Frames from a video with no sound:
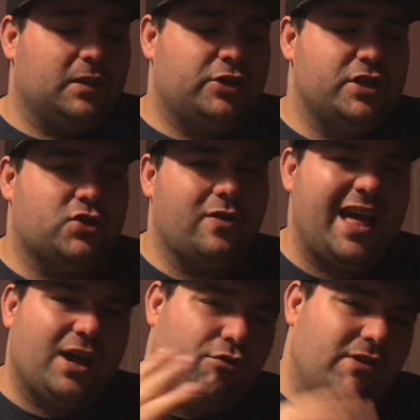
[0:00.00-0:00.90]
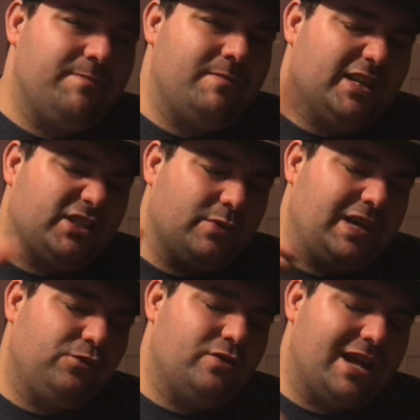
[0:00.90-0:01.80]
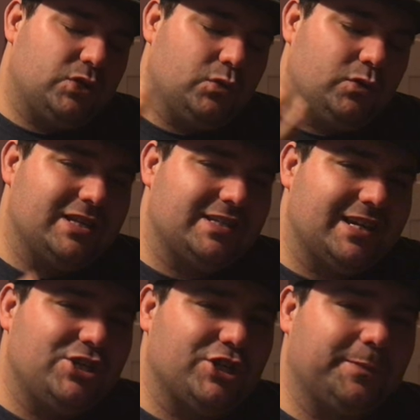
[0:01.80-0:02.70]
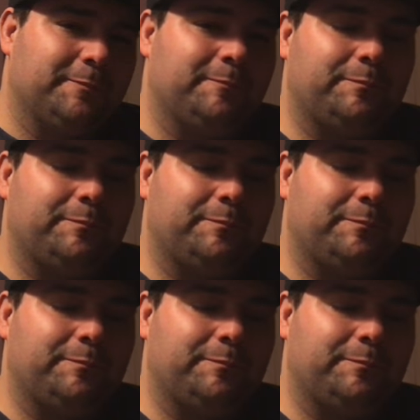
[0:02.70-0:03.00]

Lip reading: because it's got that cream there, so it gives you that sort of sensation.